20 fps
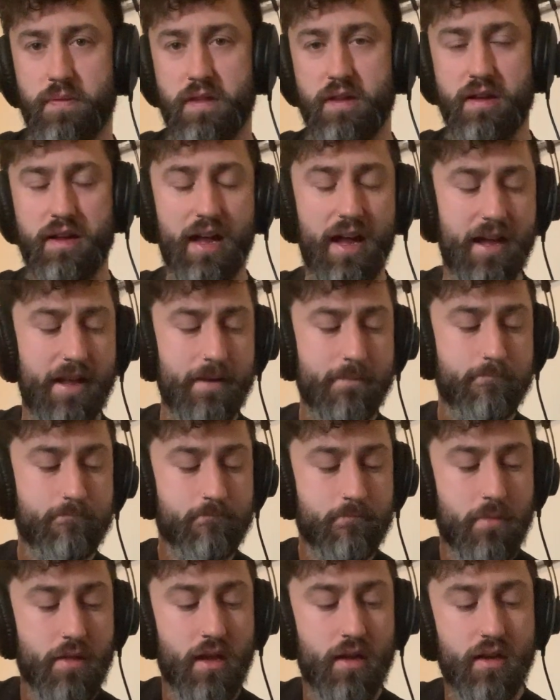Okay,
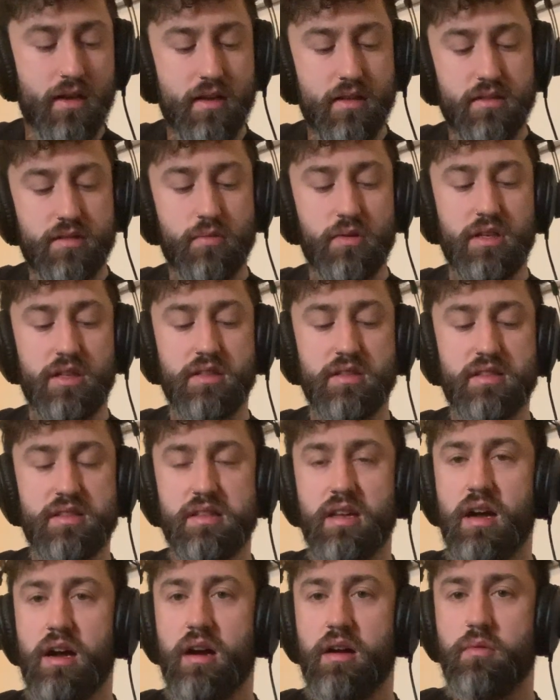so we're going to
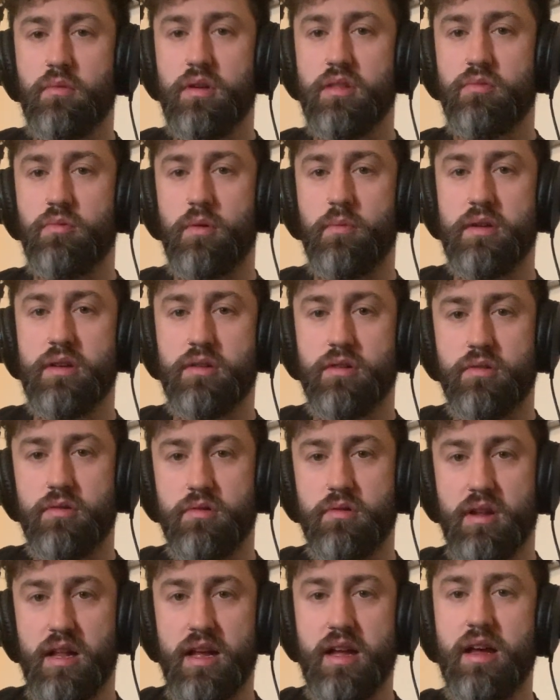start with what we
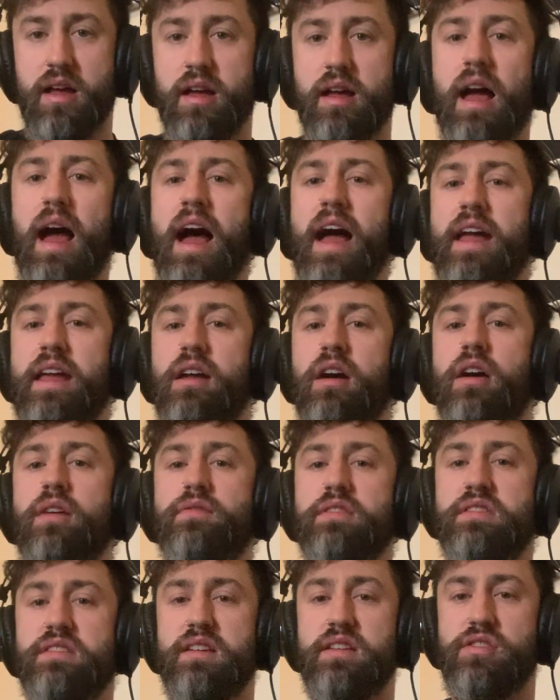call A
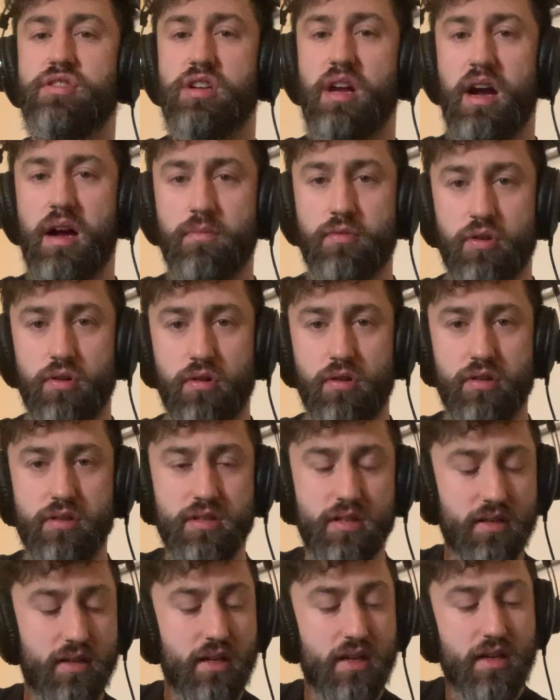over C sharp chord.